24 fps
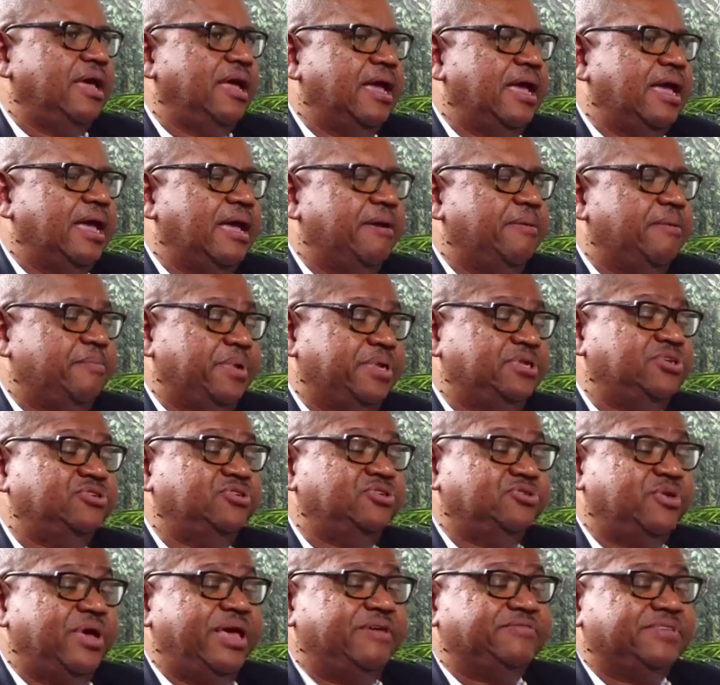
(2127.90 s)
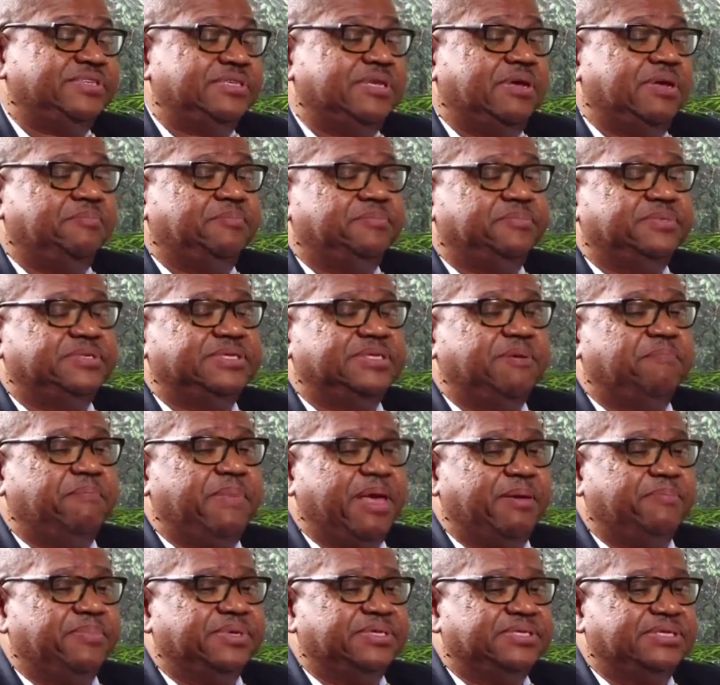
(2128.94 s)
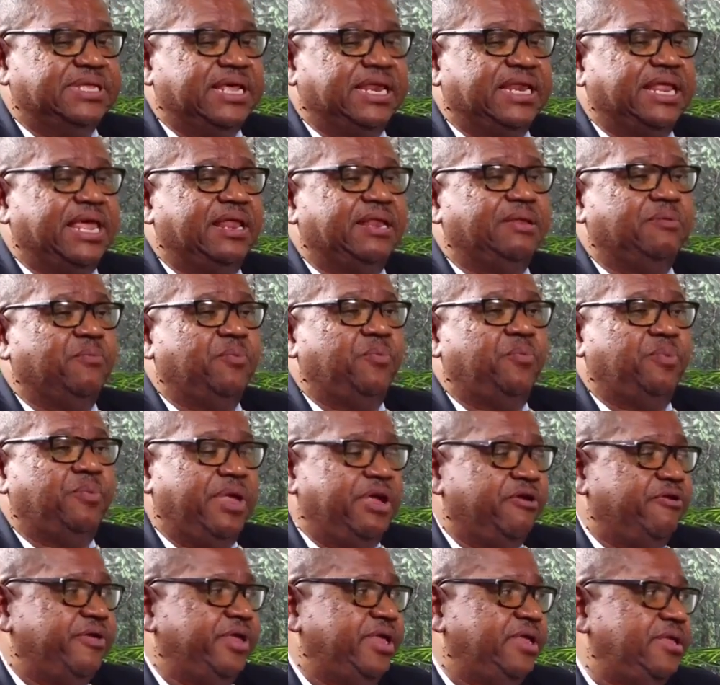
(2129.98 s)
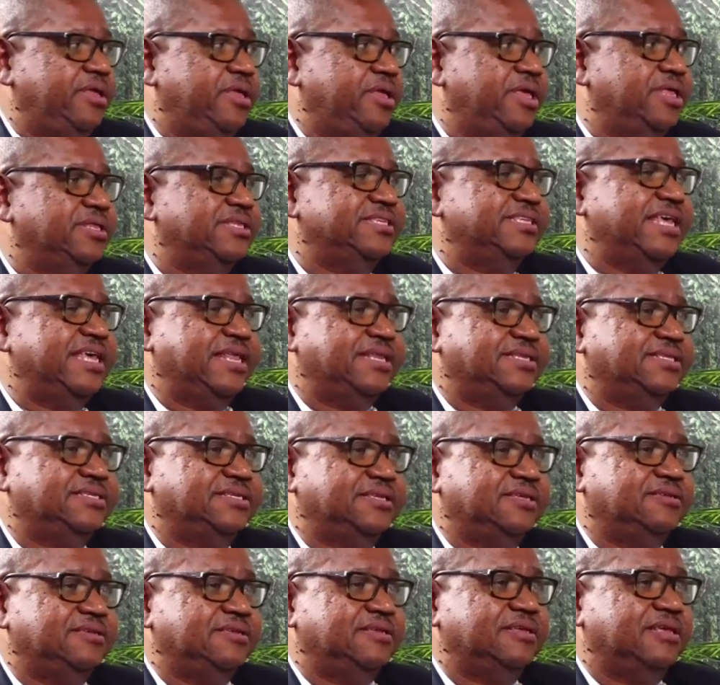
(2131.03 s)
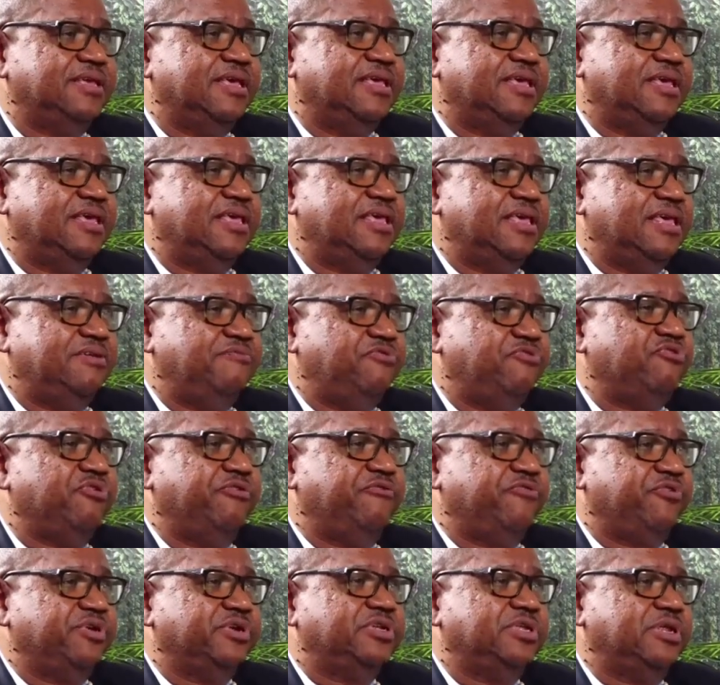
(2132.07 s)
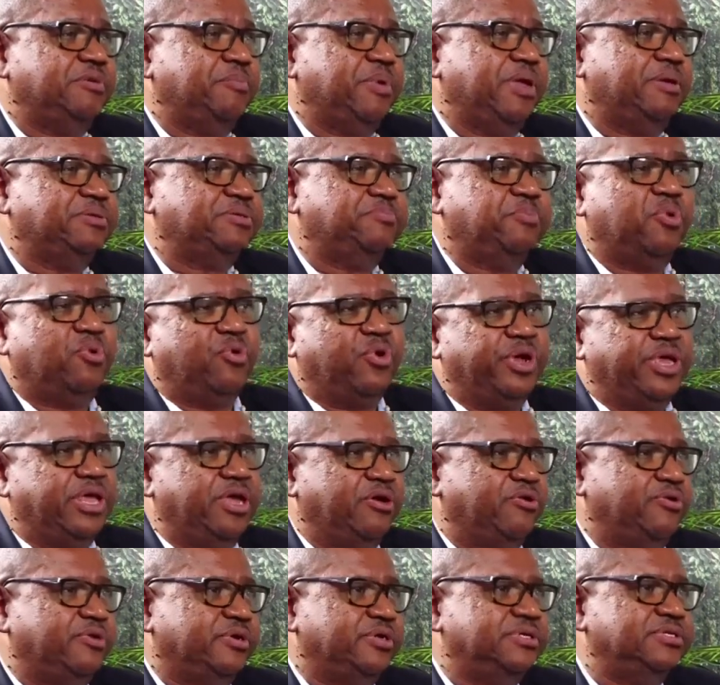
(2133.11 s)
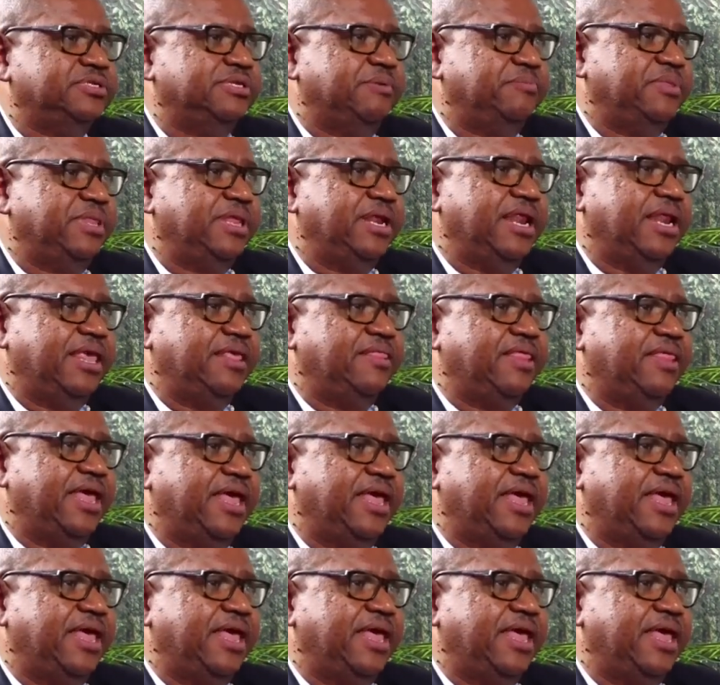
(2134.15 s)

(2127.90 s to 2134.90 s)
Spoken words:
But you do have some members that get very incensed if you refer to them as boy or something like that.